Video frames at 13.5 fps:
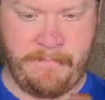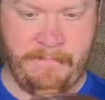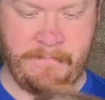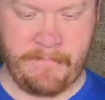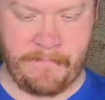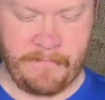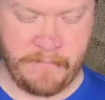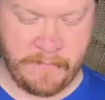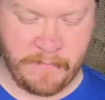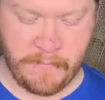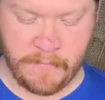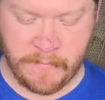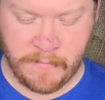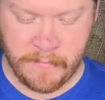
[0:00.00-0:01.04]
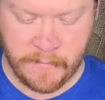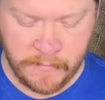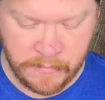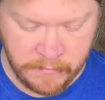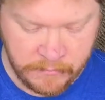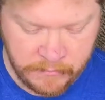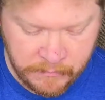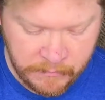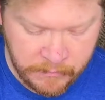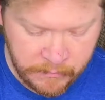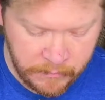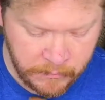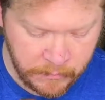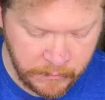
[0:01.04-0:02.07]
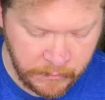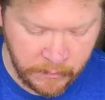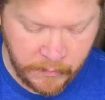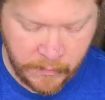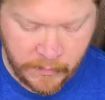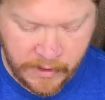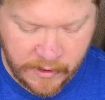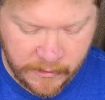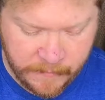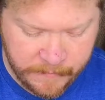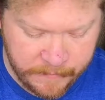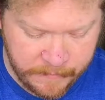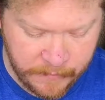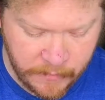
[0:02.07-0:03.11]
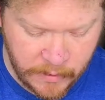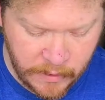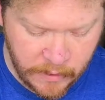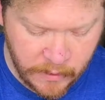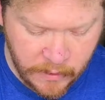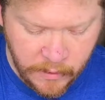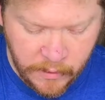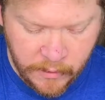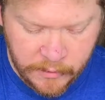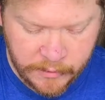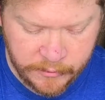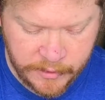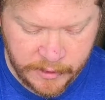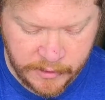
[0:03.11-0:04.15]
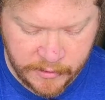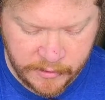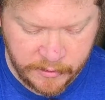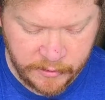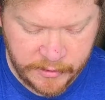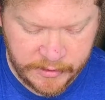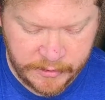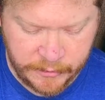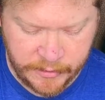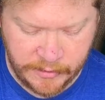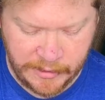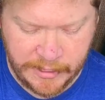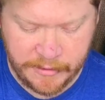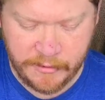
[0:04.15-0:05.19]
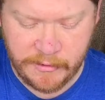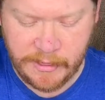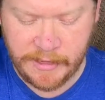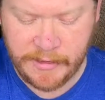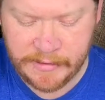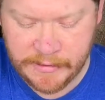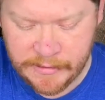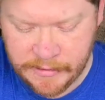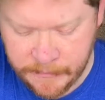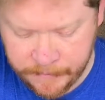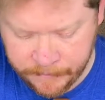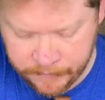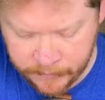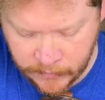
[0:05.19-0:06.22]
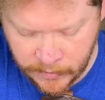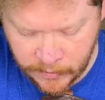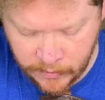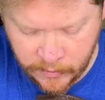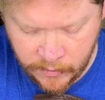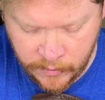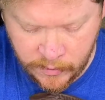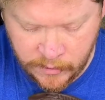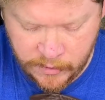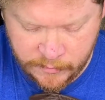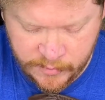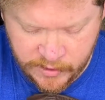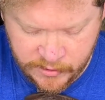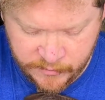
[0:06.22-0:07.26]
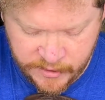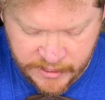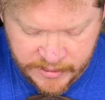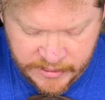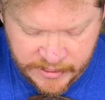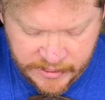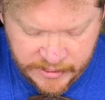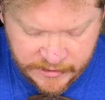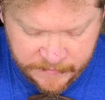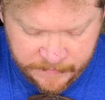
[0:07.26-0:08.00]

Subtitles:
Okay. So when you do this with leather laces, you pull them right tight,